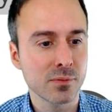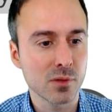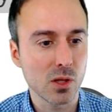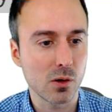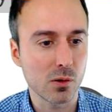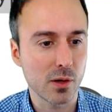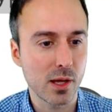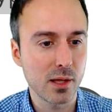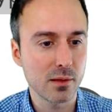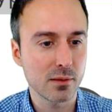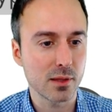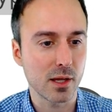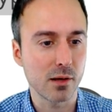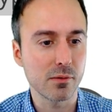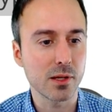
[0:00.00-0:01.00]
Okay,
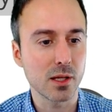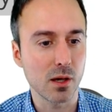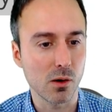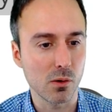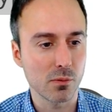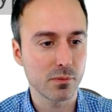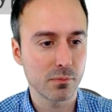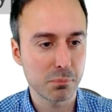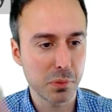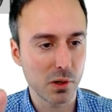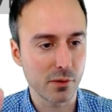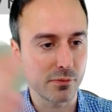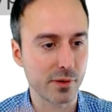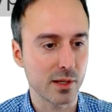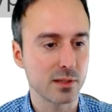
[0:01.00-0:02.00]
there we go.
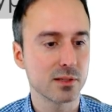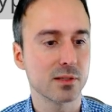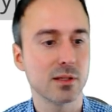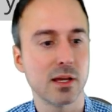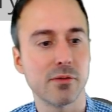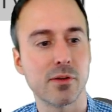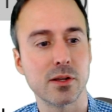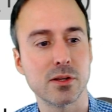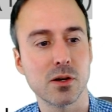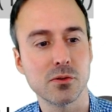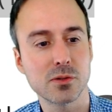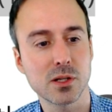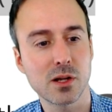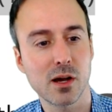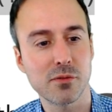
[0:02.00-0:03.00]
Perfect. If I don't
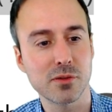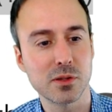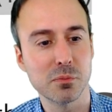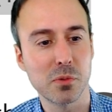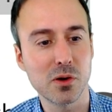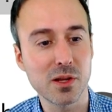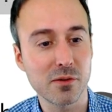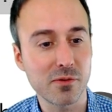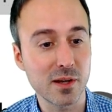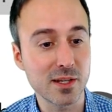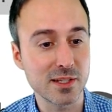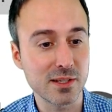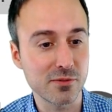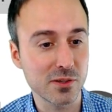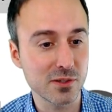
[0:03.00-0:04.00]
drink coffee in the morning, I find it
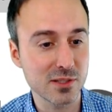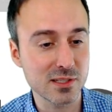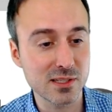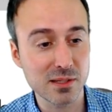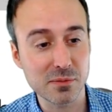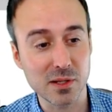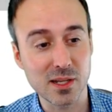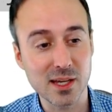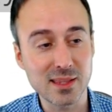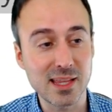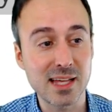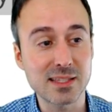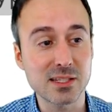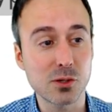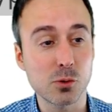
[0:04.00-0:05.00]
difficult to sleep at night.
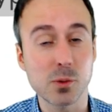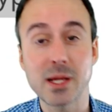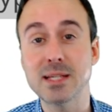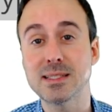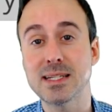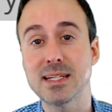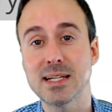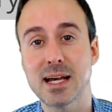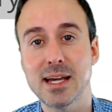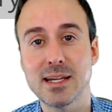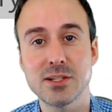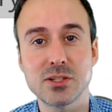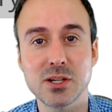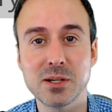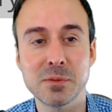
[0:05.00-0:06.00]
That's crazy,
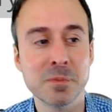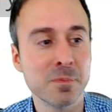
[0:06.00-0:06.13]
Aisha.